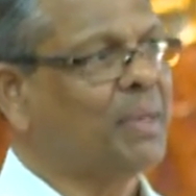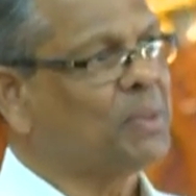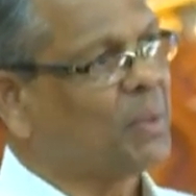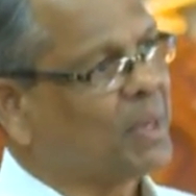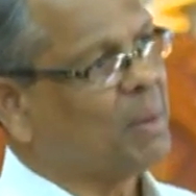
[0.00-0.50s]

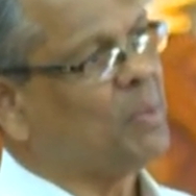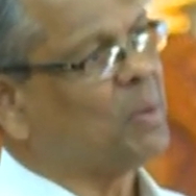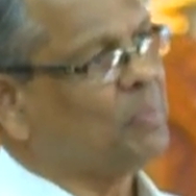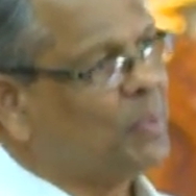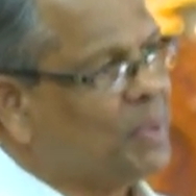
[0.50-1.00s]
Now, when we
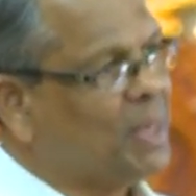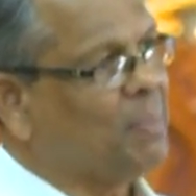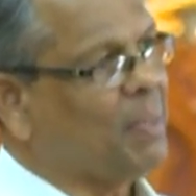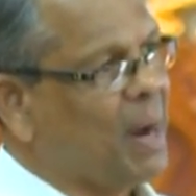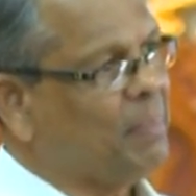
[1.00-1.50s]
talk
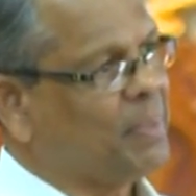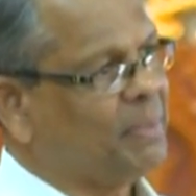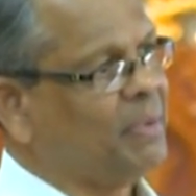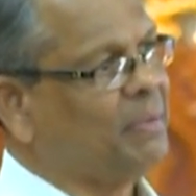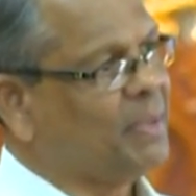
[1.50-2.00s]
about
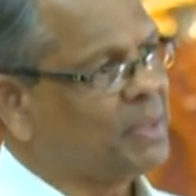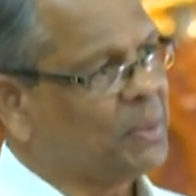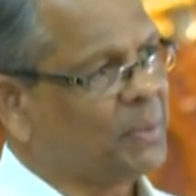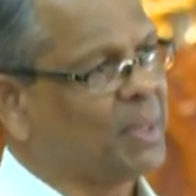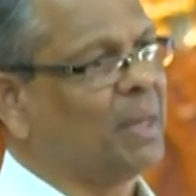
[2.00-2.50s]
punya
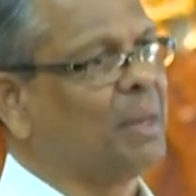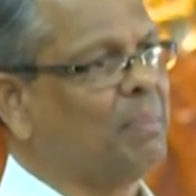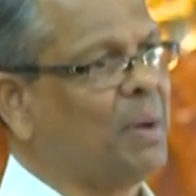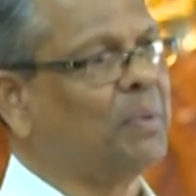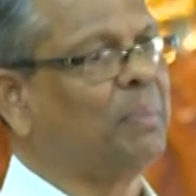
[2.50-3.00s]
papa, we were
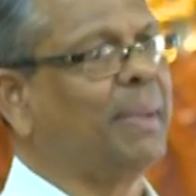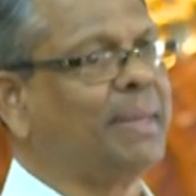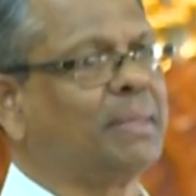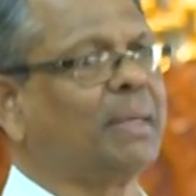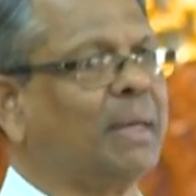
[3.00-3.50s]
talking
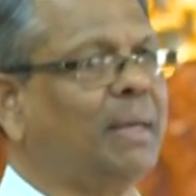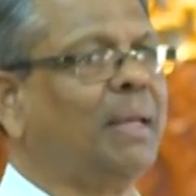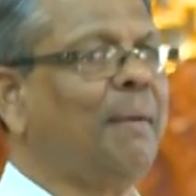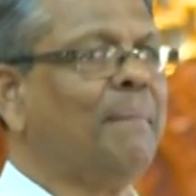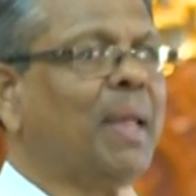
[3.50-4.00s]
about
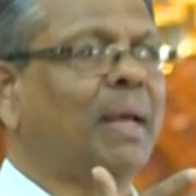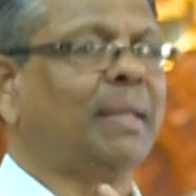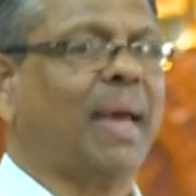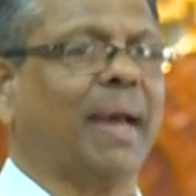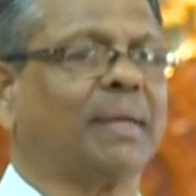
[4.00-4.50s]

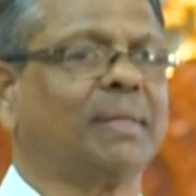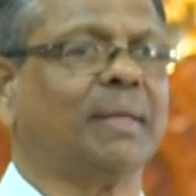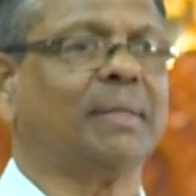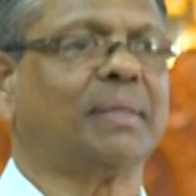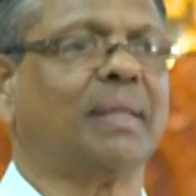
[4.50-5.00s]
basically
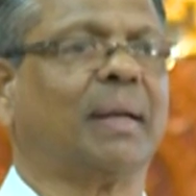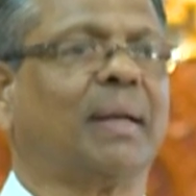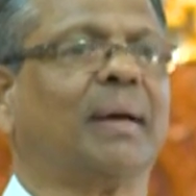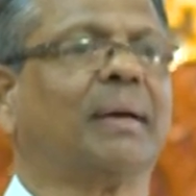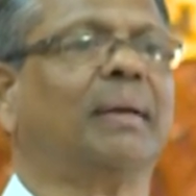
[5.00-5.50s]
the
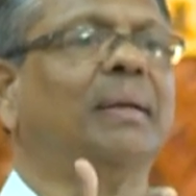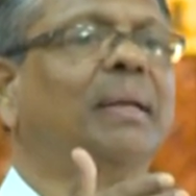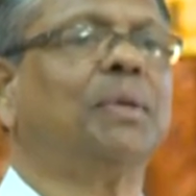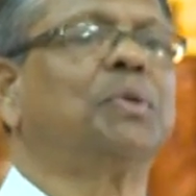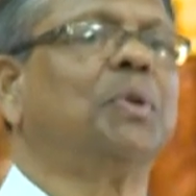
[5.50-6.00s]
actions that
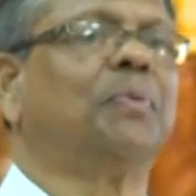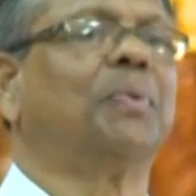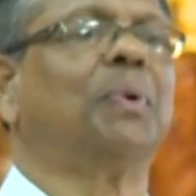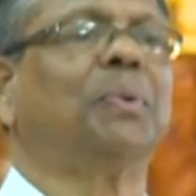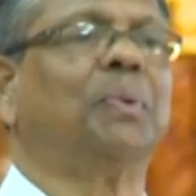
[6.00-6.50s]
are
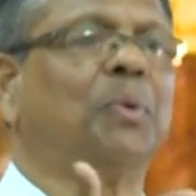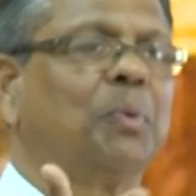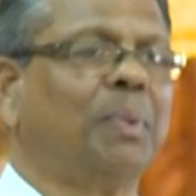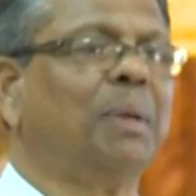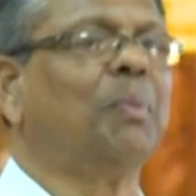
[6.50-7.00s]
conducive
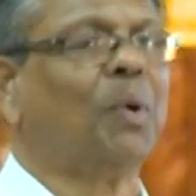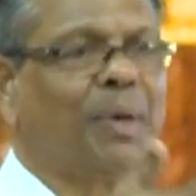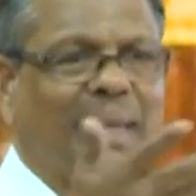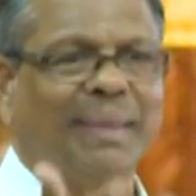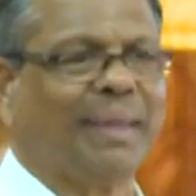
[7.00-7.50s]
for you to
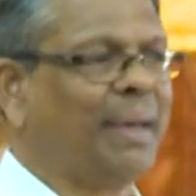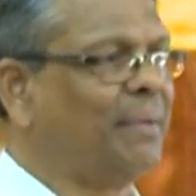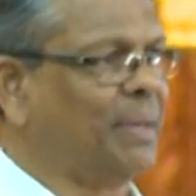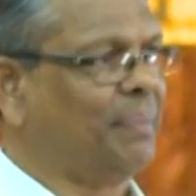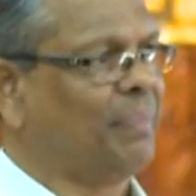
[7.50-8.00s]
be
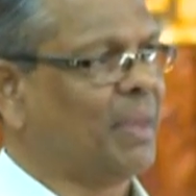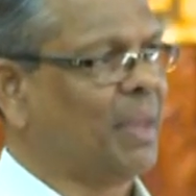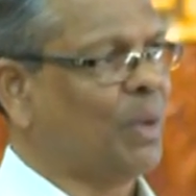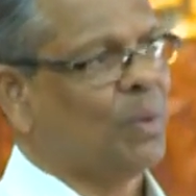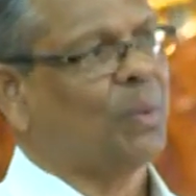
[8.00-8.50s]
born in the
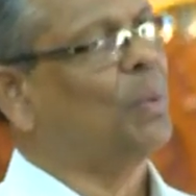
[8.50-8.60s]
heaven,